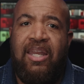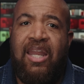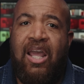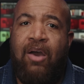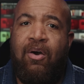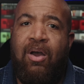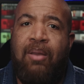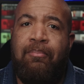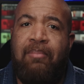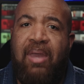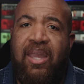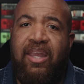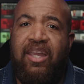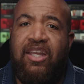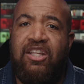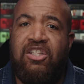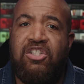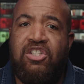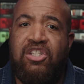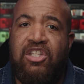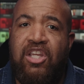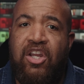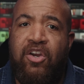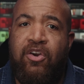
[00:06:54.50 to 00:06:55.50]
Now I'm making
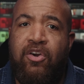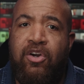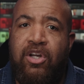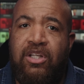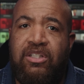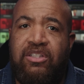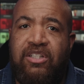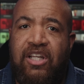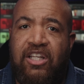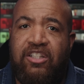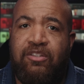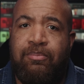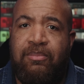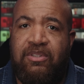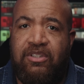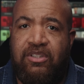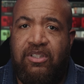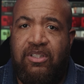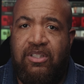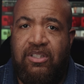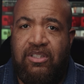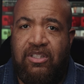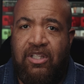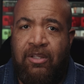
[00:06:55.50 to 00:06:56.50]
zero adjustments
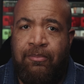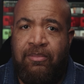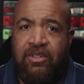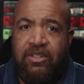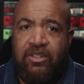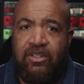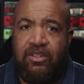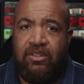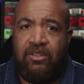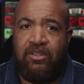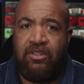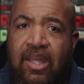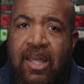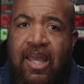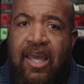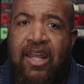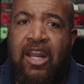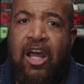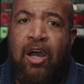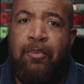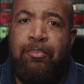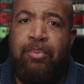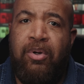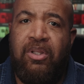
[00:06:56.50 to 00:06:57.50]
to these images,
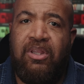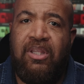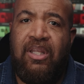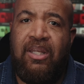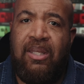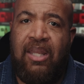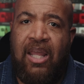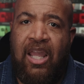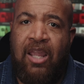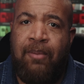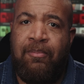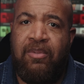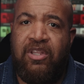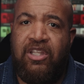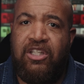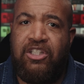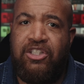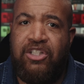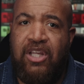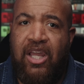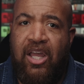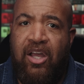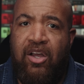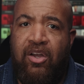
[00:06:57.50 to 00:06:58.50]
and I'll put the name of the
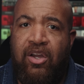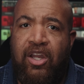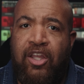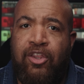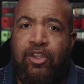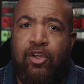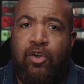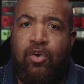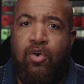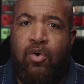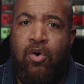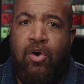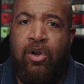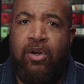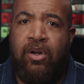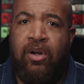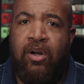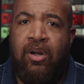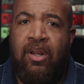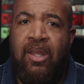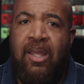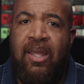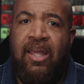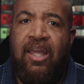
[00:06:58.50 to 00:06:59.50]
gel in the
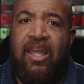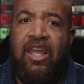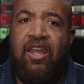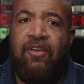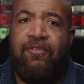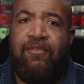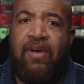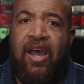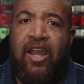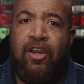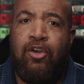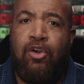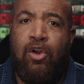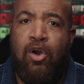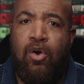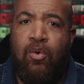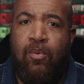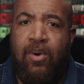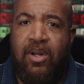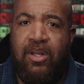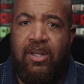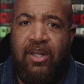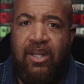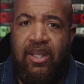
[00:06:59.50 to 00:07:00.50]
corner if I know
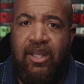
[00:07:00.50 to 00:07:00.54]
what it